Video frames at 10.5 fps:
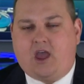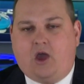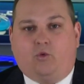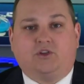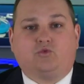
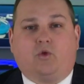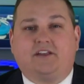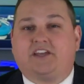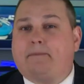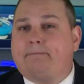which
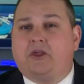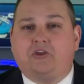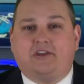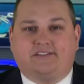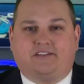runs on
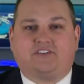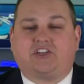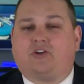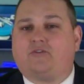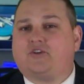millions of
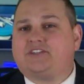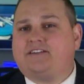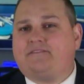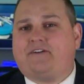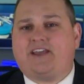servers and
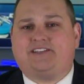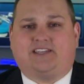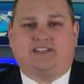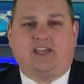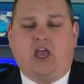
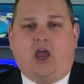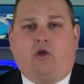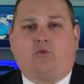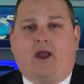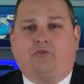devices
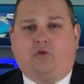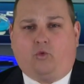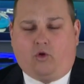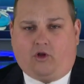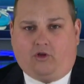around the
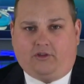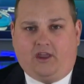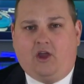world.